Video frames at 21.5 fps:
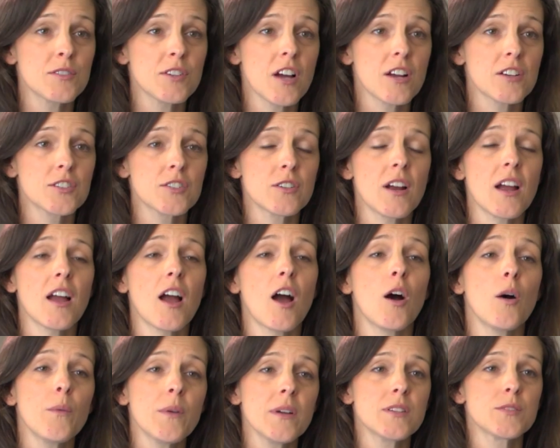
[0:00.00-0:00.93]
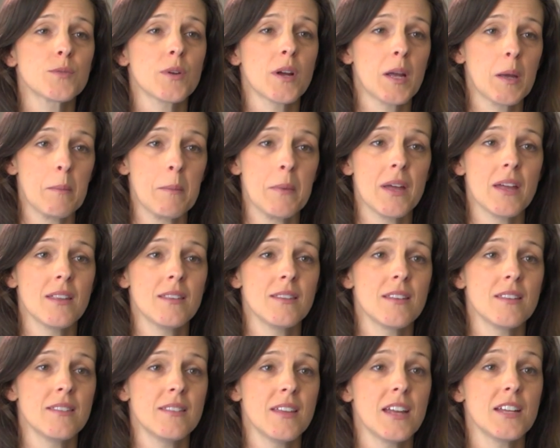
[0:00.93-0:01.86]
doctor, I always recommend
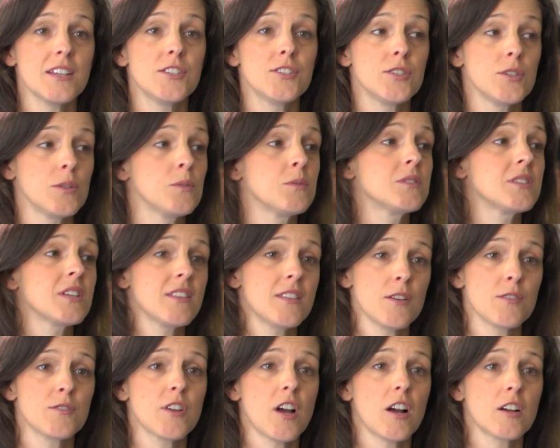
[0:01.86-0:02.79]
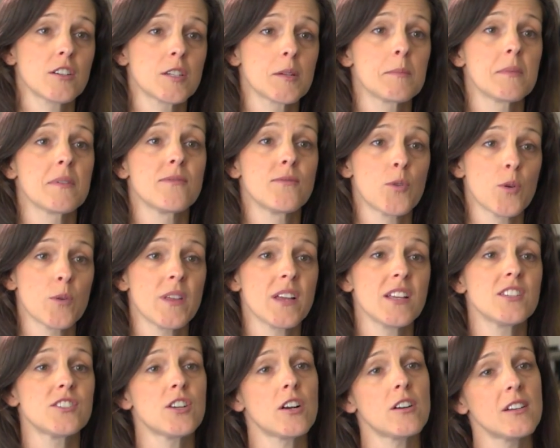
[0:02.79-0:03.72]
that they do see their doctor before
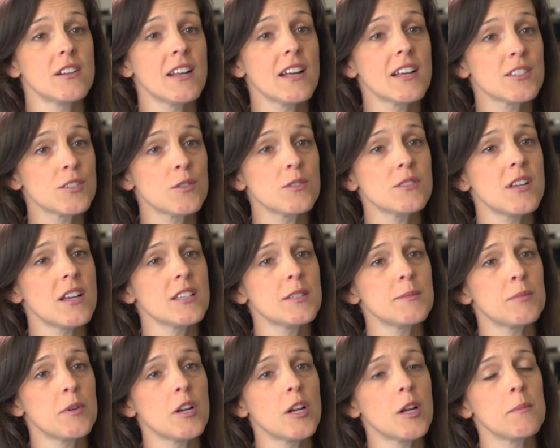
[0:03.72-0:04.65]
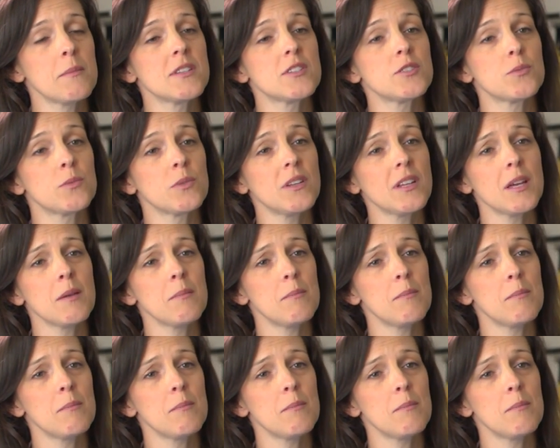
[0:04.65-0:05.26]
they start an exercise program. It's really